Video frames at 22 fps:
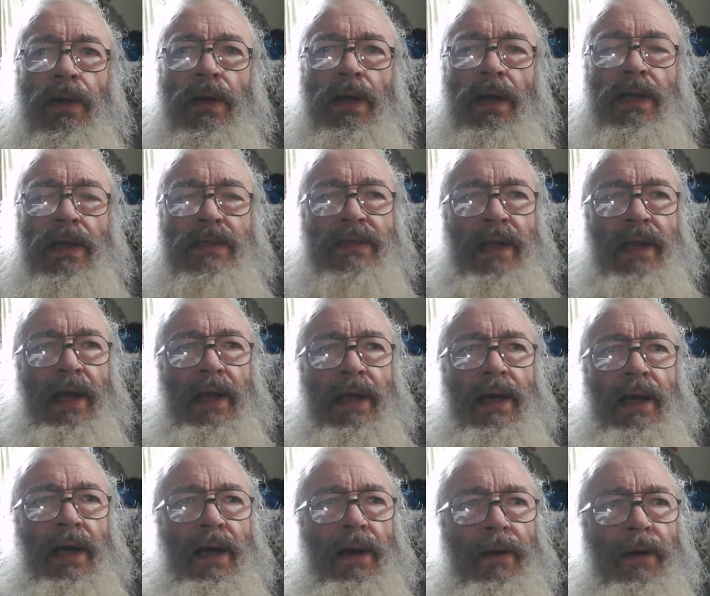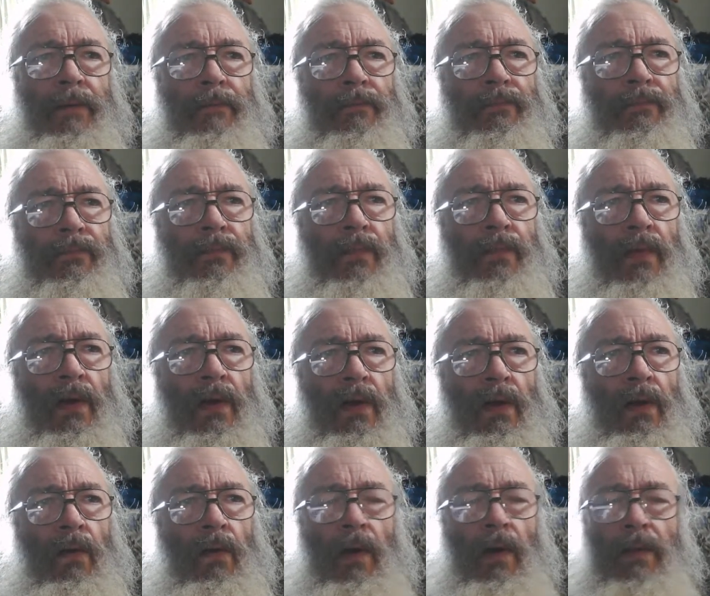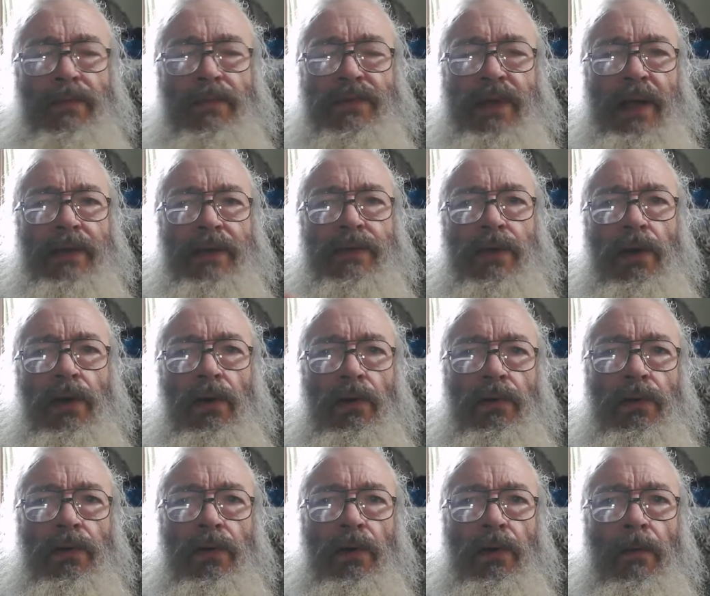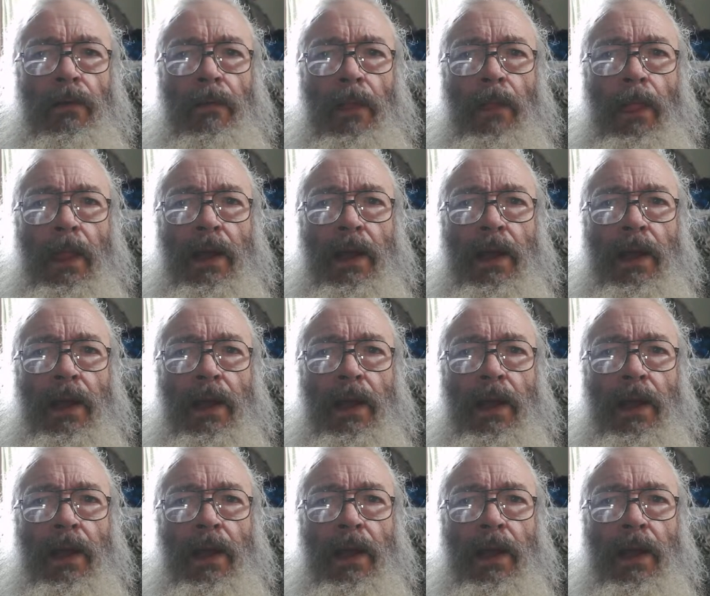It's like websites you go to.